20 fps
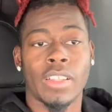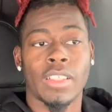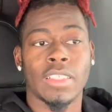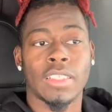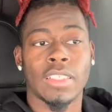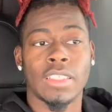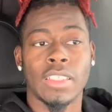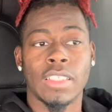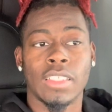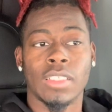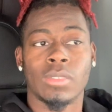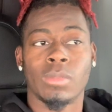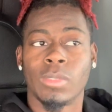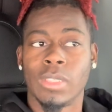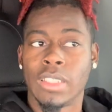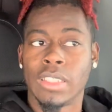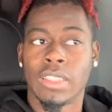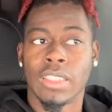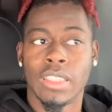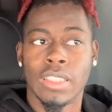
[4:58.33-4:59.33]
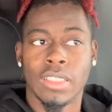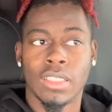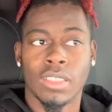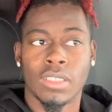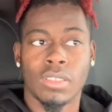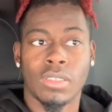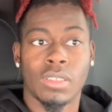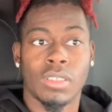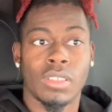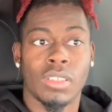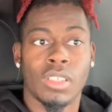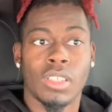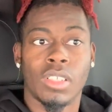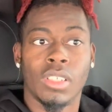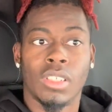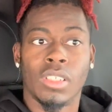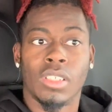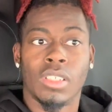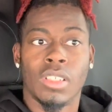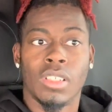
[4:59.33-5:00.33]
Today is Wednesday, so
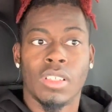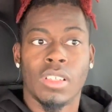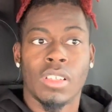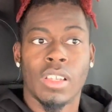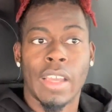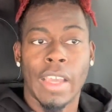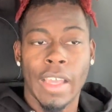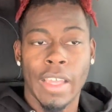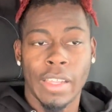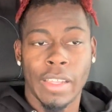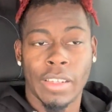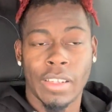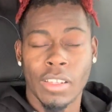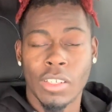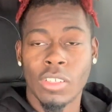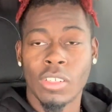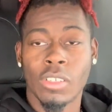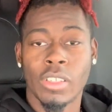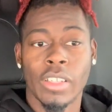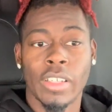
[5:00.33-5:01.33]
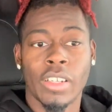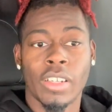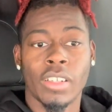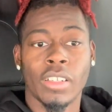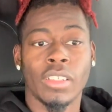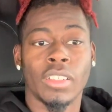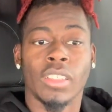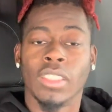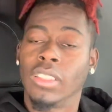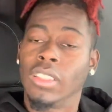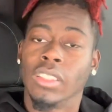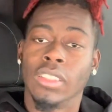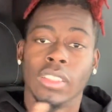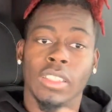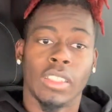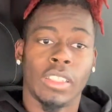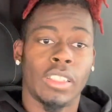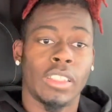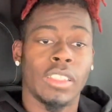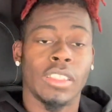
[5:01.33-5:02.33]
had that load there
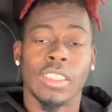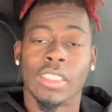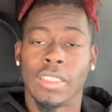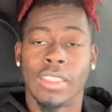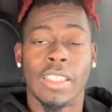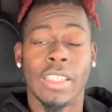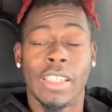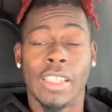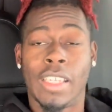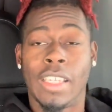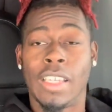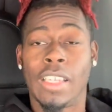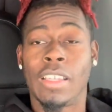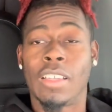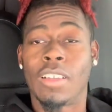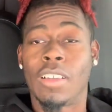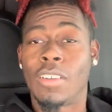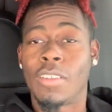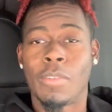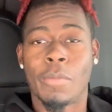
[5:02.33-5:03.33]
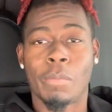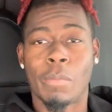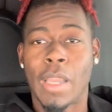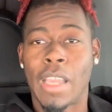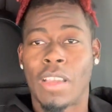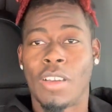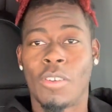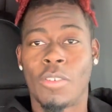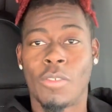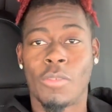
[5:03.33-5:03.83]
and just did head back home